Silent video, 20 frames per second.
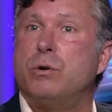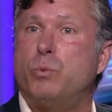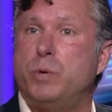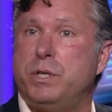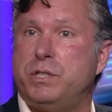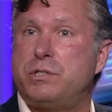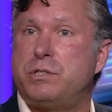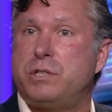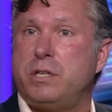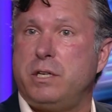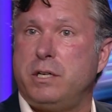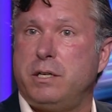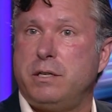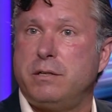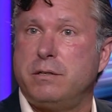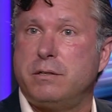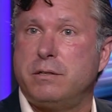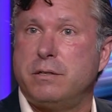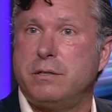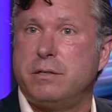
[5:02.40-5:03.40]
we see
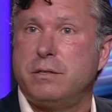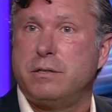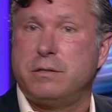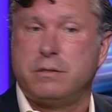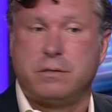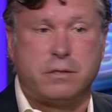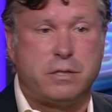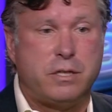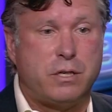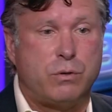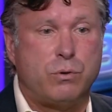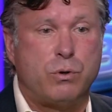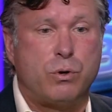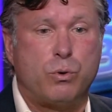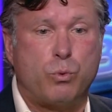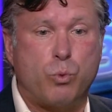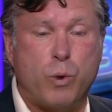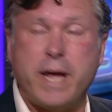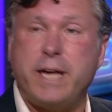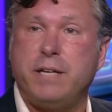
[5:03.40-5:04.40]

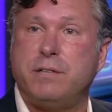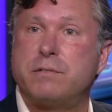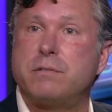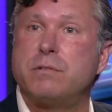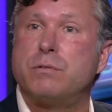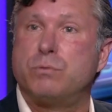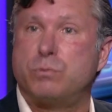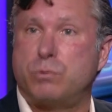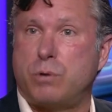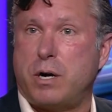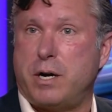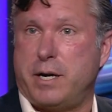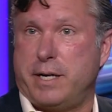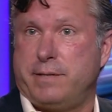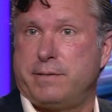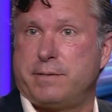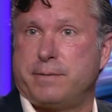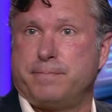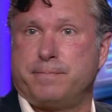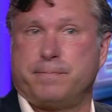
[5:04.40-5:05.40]
rates
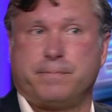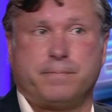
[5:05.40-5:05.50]
rise.